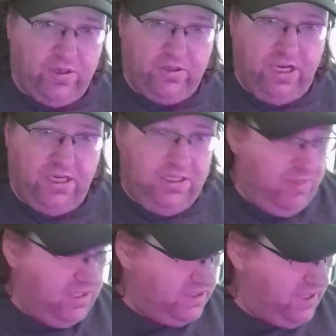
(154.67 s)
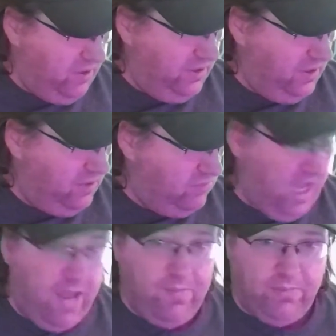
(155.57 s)
guy on eBay selling the
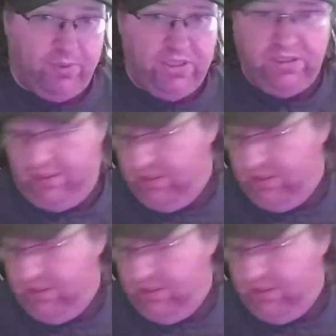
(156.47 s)
game complete in